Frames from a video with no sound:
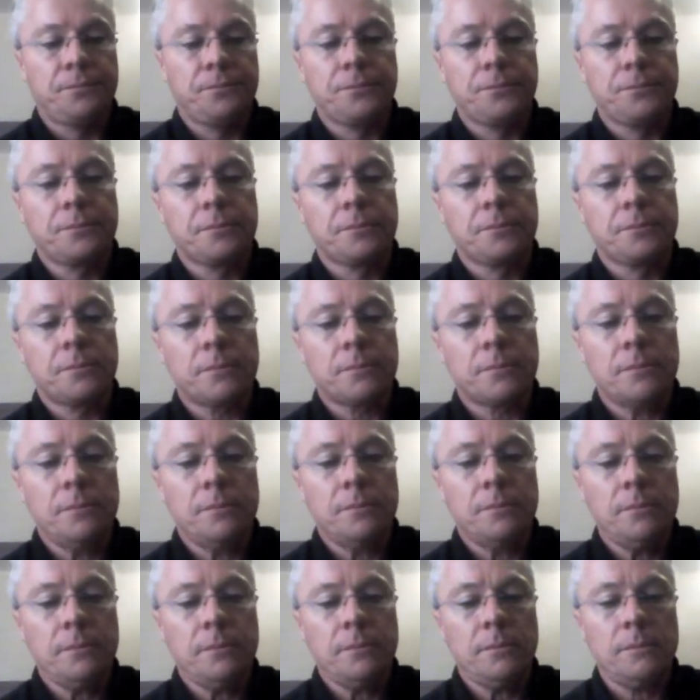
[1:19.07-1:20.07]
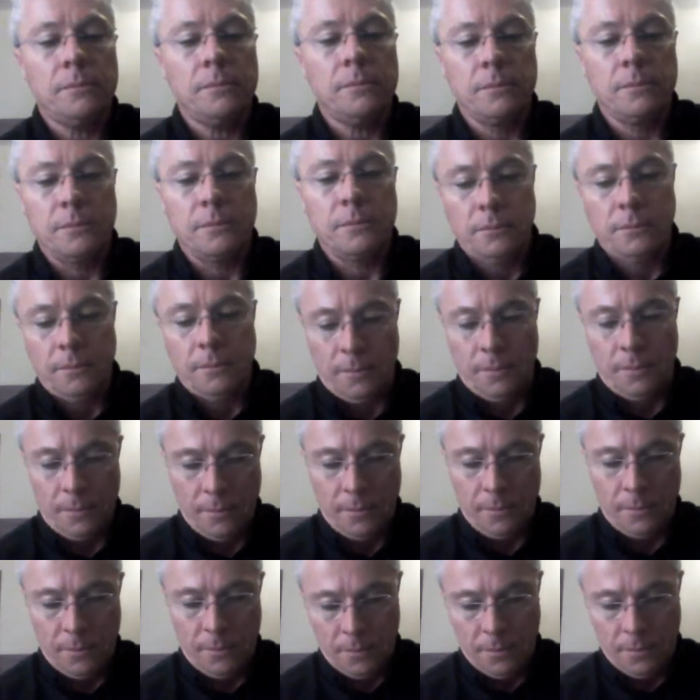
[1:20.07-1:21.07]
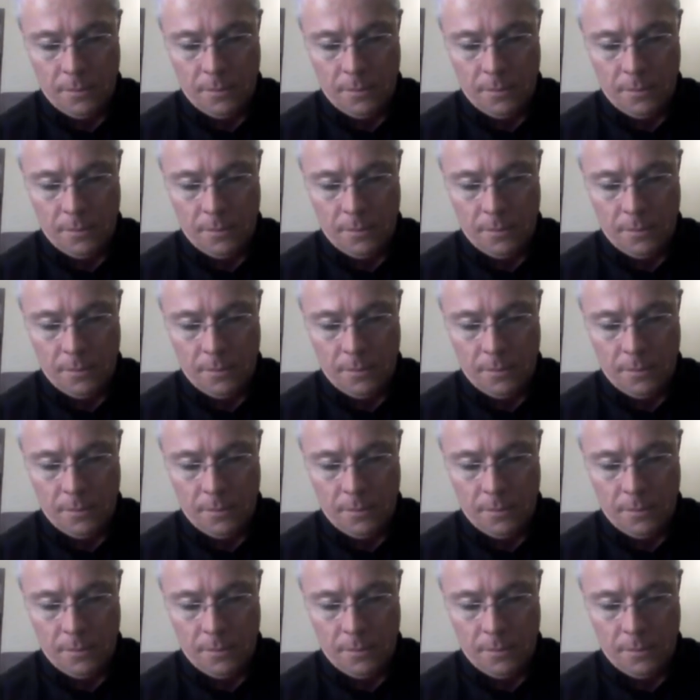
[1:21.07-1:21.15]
Nothing is said.